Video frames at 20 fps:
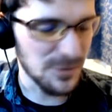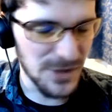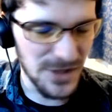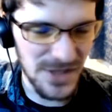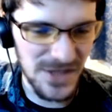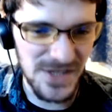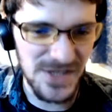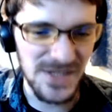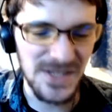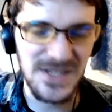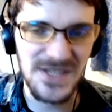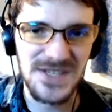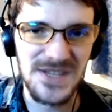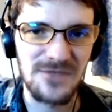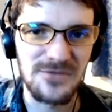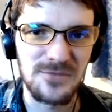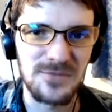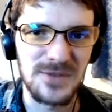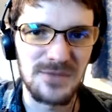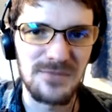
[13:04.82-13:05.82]
worst thing that's
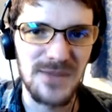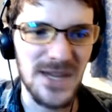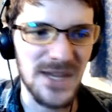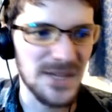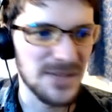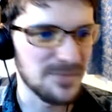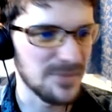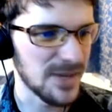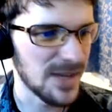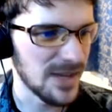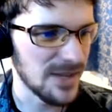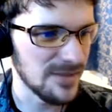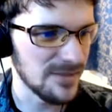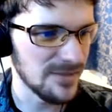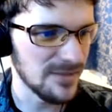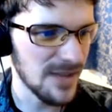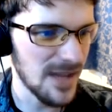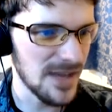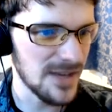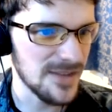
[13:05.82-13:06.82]
ever been made
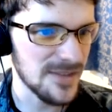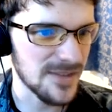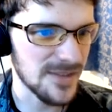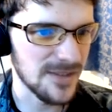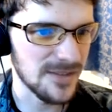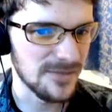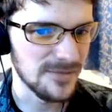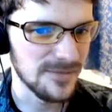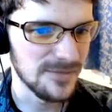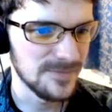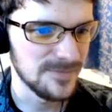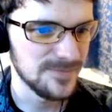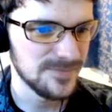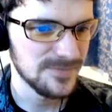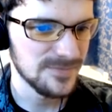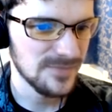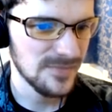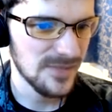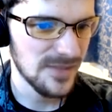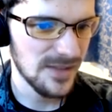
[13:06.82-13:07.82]
by anything.
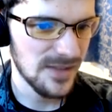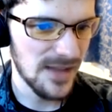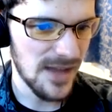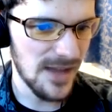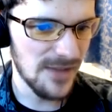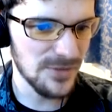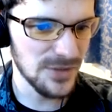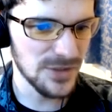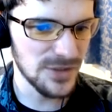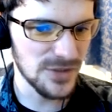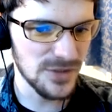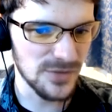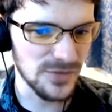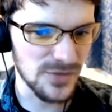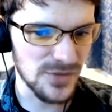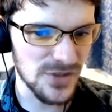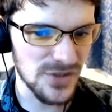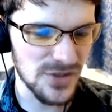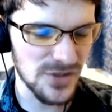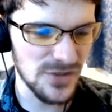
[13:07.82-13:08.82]
Have a
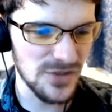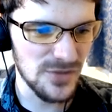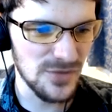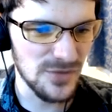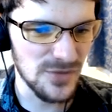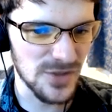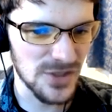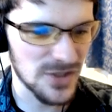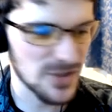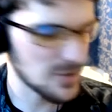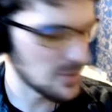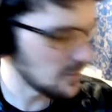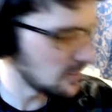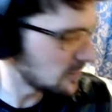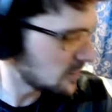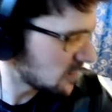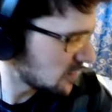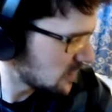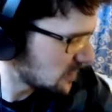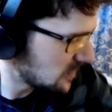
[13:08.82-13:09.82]
little snooze,
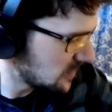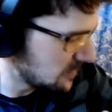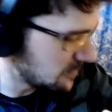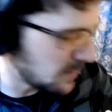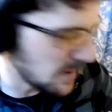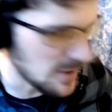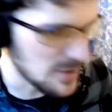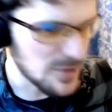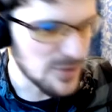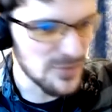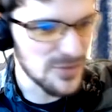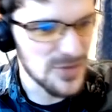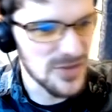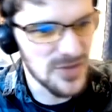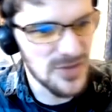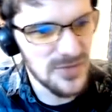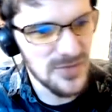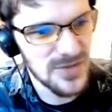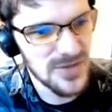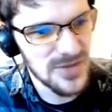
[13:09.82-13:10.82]
doots. Big dude
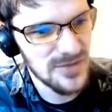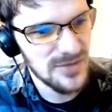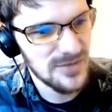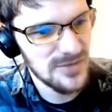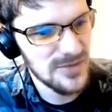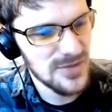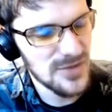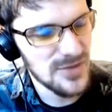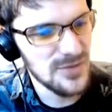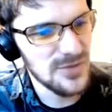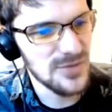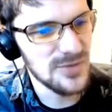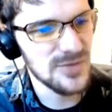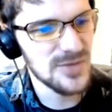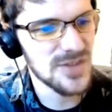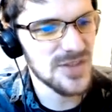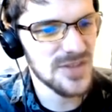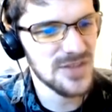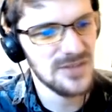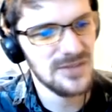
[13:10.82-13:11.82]
snooze. Snoo
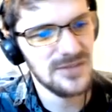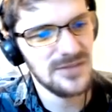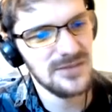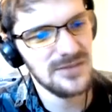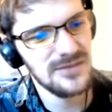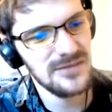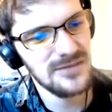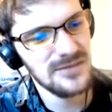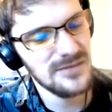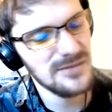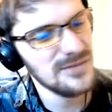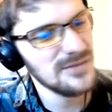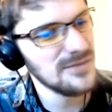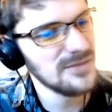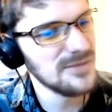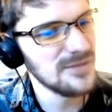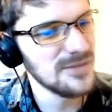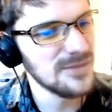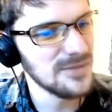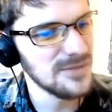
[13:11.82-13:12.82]
dudes.
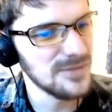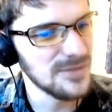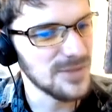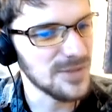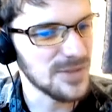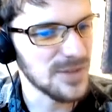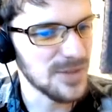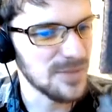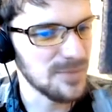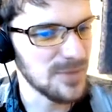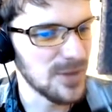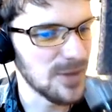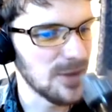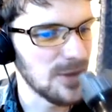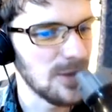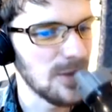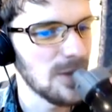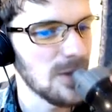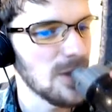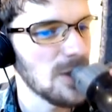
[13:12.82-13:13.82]
Look at him go.